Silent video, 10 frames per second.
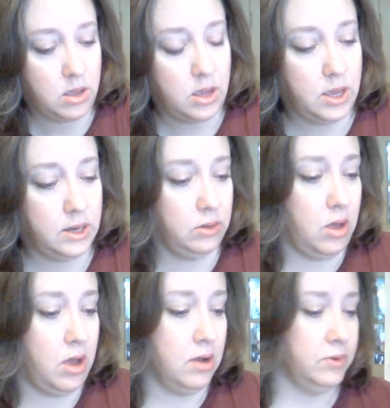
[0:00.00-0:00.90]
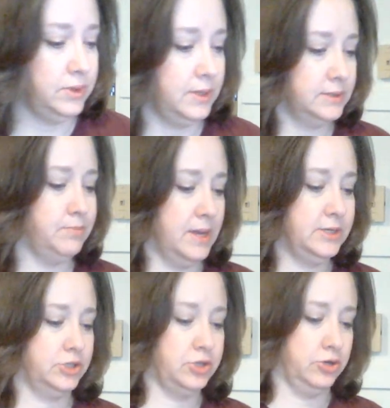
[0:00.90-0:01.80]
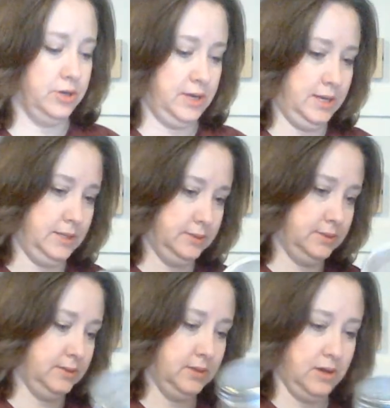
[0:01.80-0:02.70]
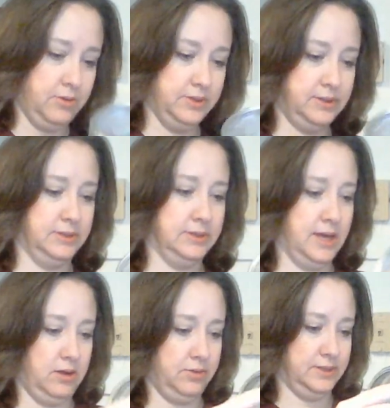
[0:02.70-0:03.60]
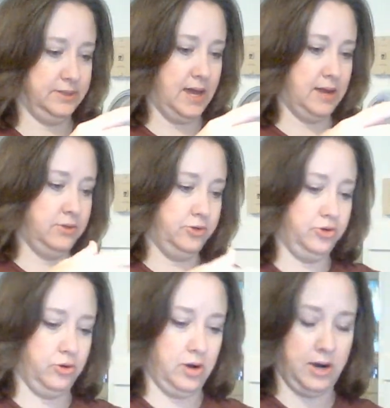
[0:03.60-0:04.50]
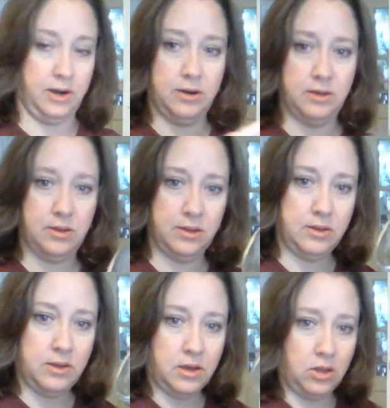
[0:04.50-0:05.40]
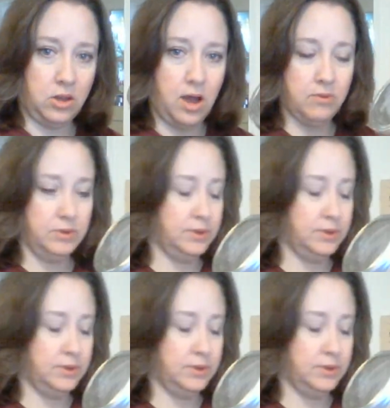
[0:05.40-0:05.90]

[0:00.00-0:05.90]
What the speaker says: And along with these mesh screens, all this is kind of on the side of the jar. Along with